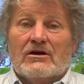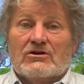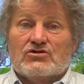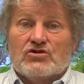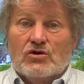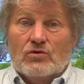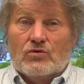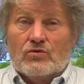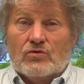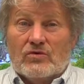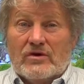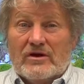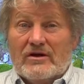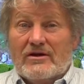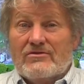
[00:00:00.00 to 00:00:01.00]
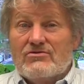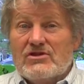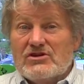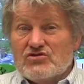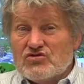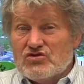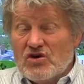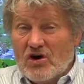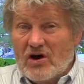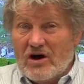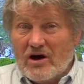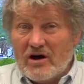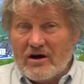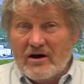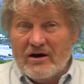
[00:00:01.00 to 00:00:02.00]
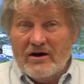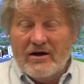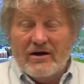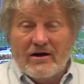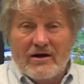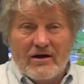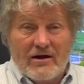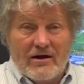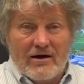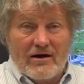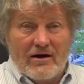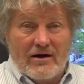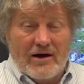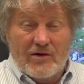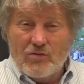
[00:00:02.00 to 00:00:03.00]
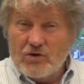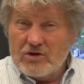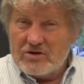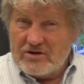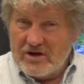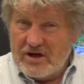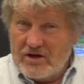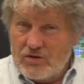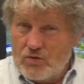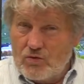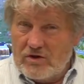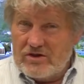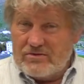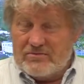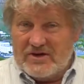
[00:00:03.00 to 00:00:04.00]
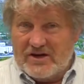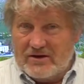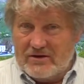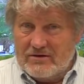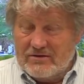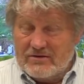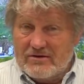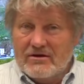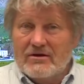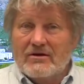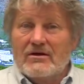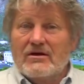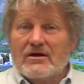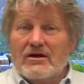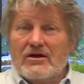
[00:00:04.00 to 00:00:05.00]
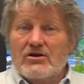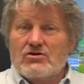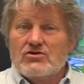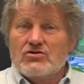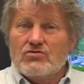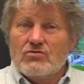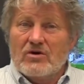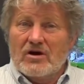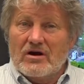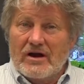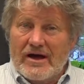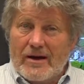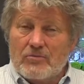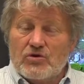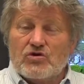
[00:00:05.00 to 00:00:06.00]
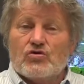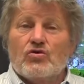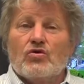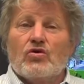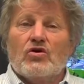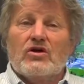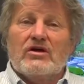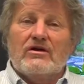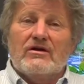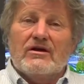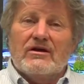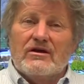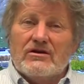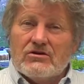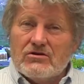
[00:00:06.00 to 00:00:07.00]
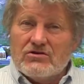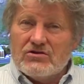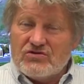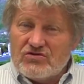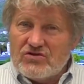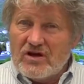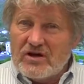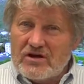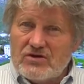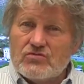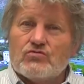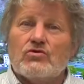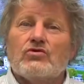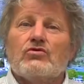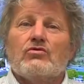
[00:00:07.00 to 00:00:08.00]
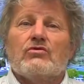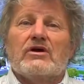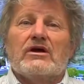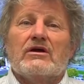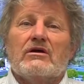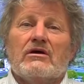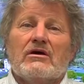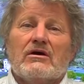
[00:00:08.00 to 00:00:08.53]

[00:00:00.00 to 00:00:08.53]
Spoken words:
So in this talk, I want to take you with me into our laboratory and into the studies we're doing